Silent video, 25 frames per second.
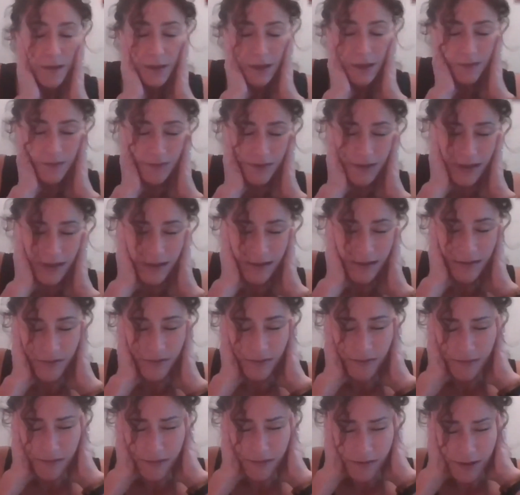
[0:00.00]
and then
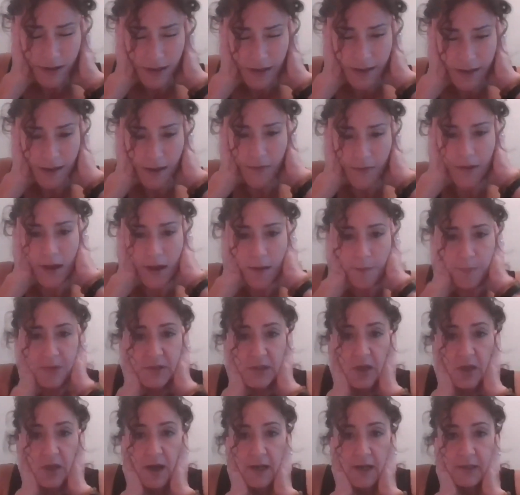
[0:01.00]
really going up as
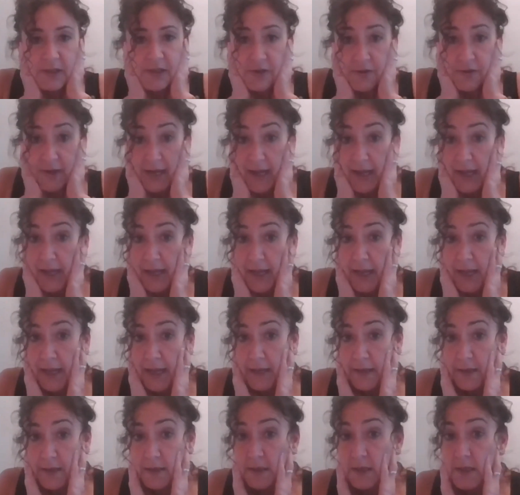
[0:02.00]
high as you
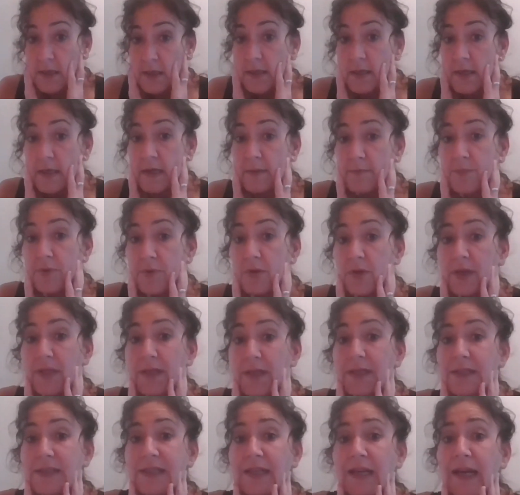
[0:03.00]
can and
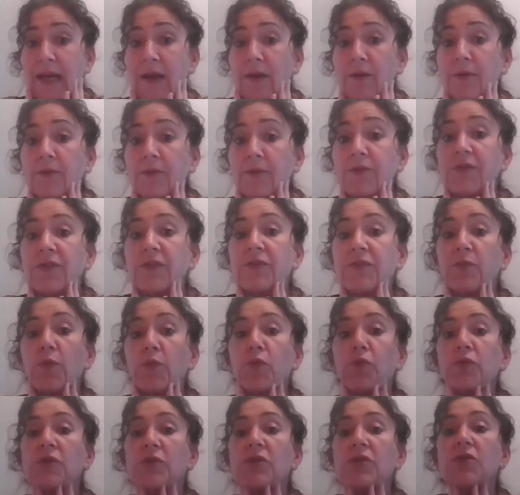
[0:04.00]
pulling down
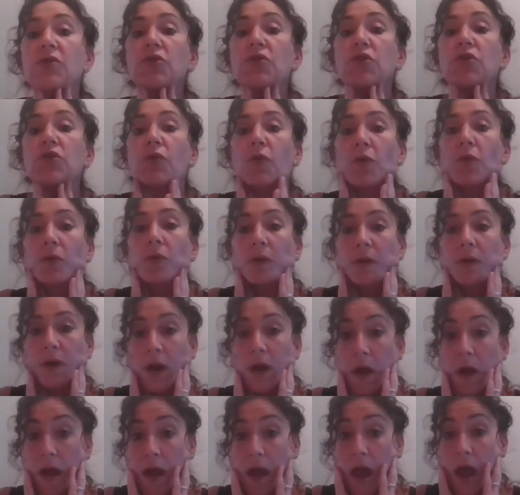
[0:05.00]
towards the jaw
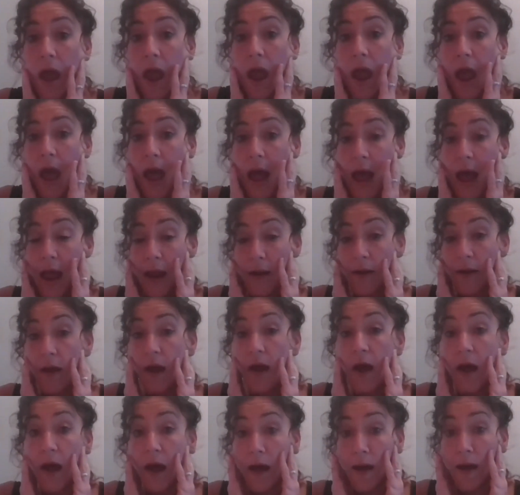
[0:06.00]
and
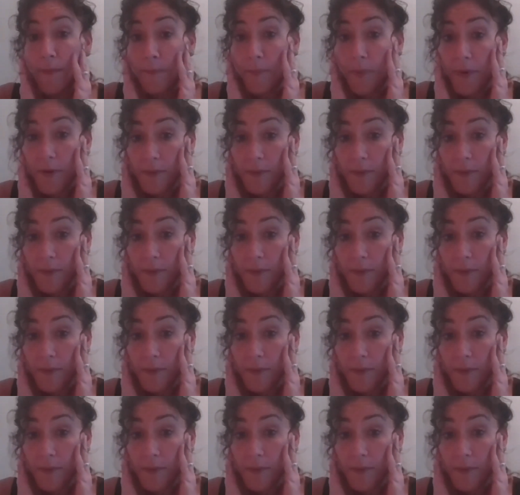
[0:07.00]
up